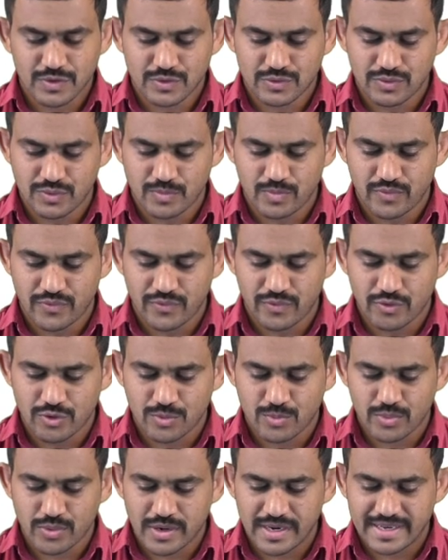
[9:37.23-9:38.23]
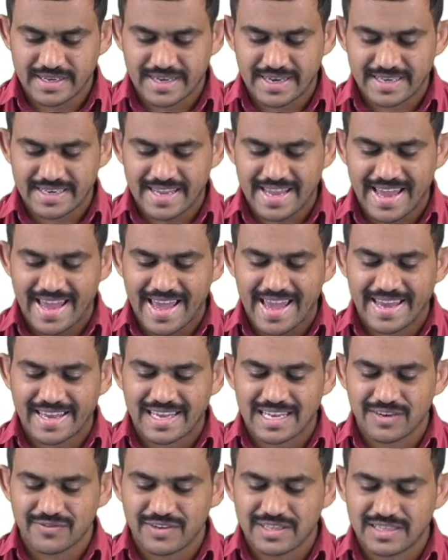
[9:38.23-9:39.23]
So 4.8
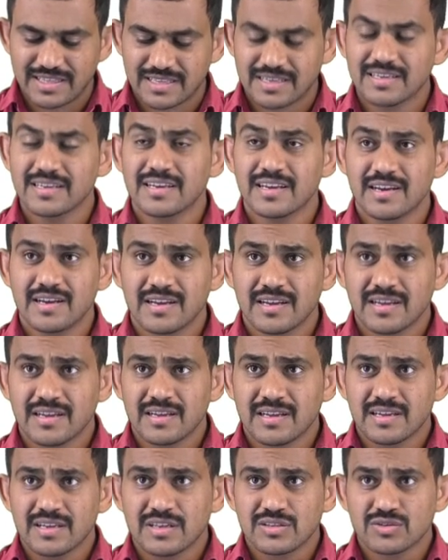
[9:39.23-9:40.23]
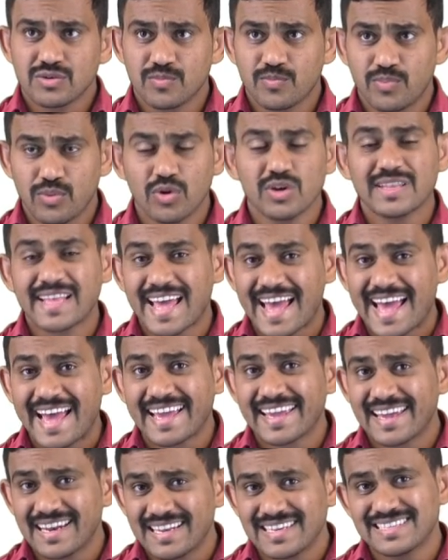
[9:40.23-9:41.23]
angle with, so both
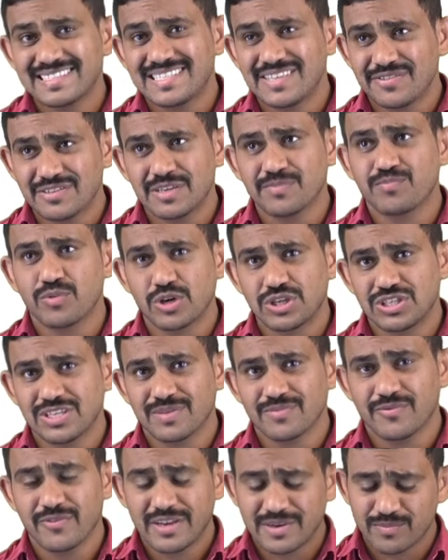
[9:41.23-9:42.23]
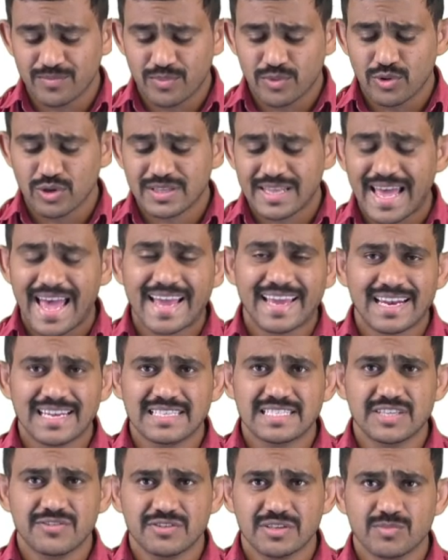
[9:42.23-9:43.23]
angle in division position. When both angle
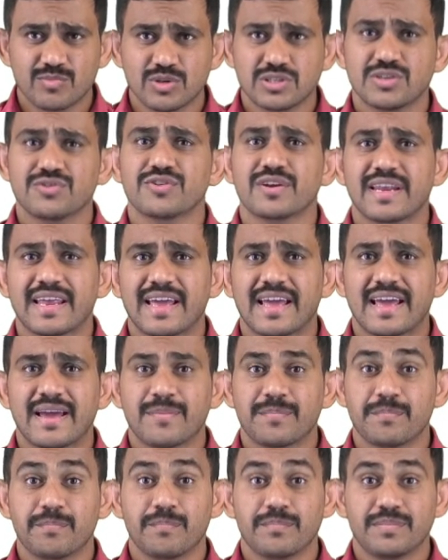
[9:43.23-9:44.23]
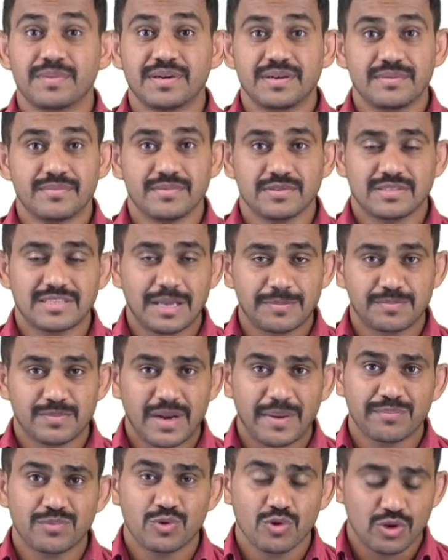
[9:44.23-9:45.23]
is division position, you can
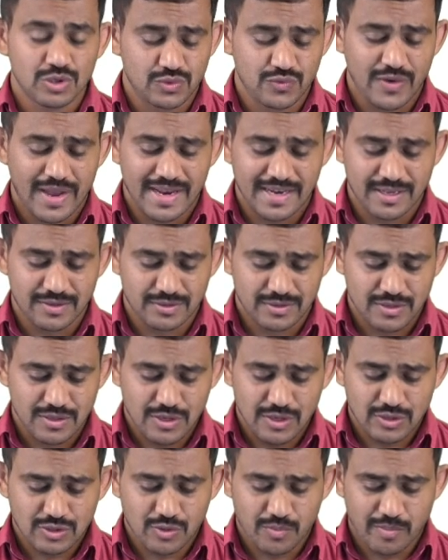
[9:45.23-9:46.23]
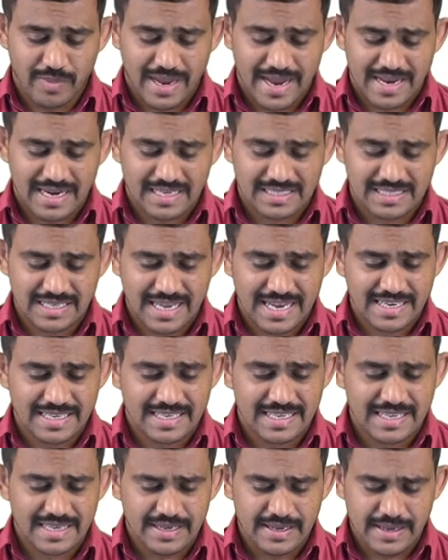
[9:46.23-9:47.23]
subtract those values. So minus
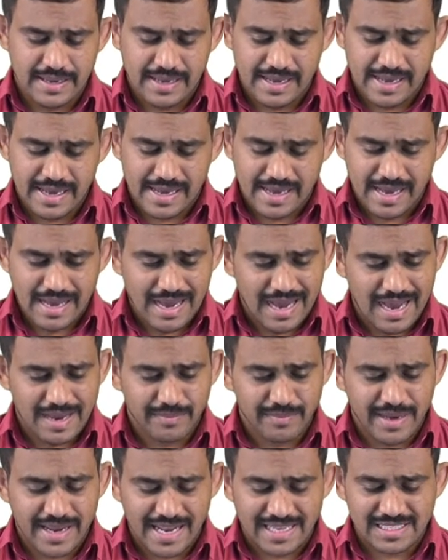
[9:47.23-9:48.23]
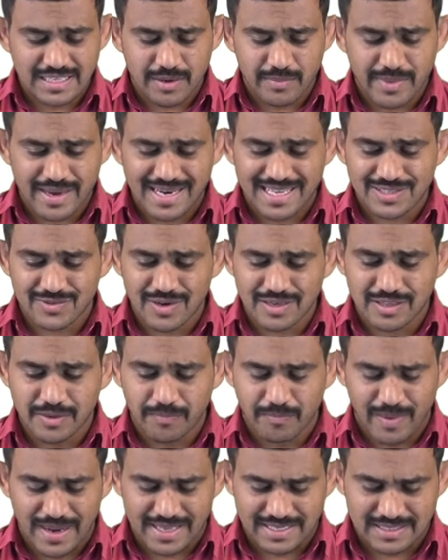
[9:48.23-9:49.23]
90 and minus of minus, we have the
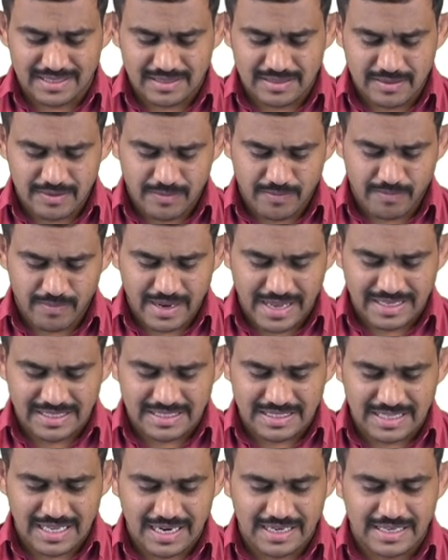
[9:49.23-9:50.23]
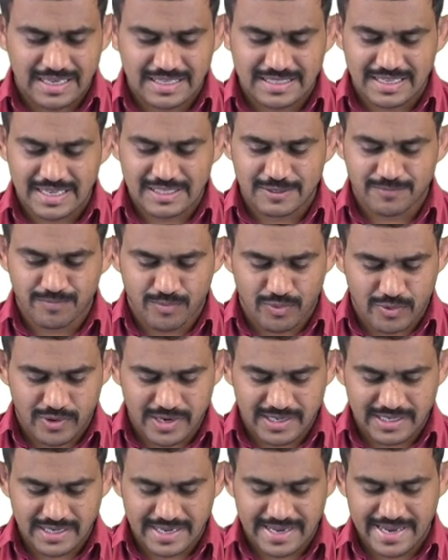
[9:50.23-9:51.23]
plus
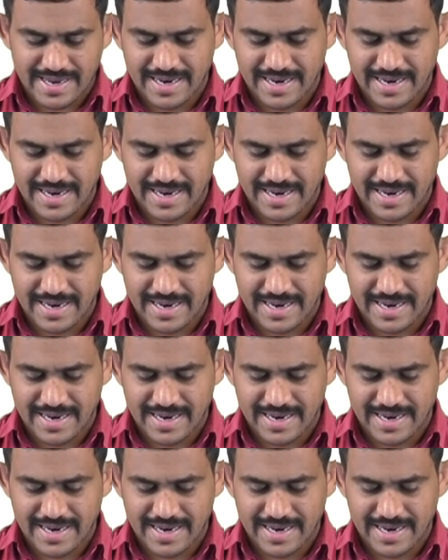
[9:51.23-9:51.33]
36.86.